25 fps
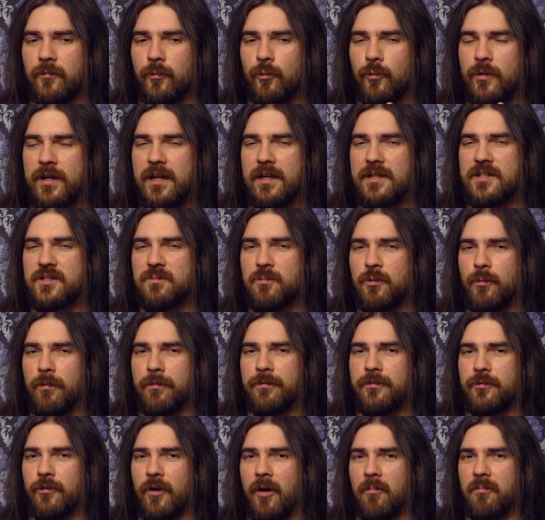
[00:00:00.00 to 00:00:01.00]
really
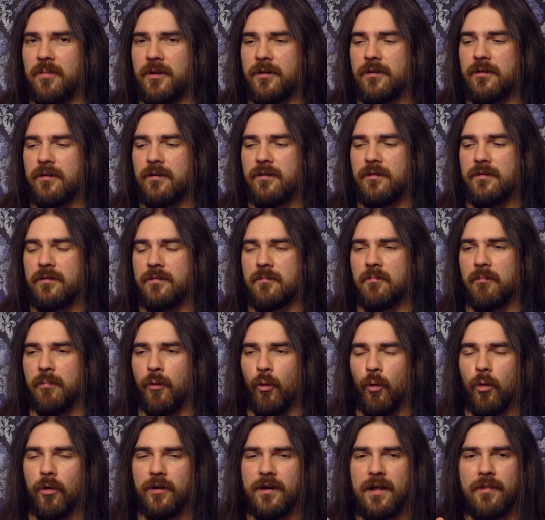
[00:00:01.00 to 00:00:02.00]
smooth trumpet,
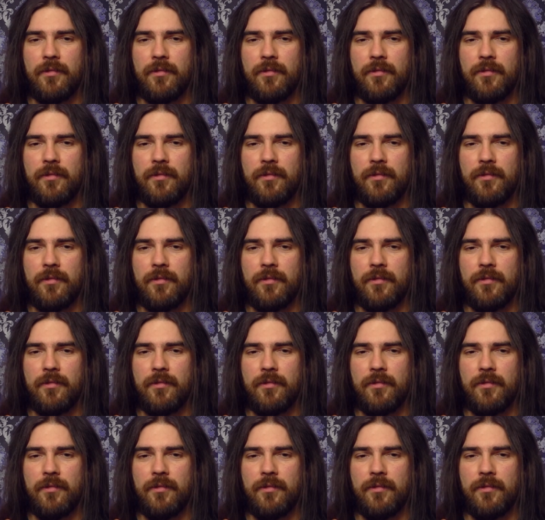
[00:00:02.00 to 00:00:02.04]
Bohren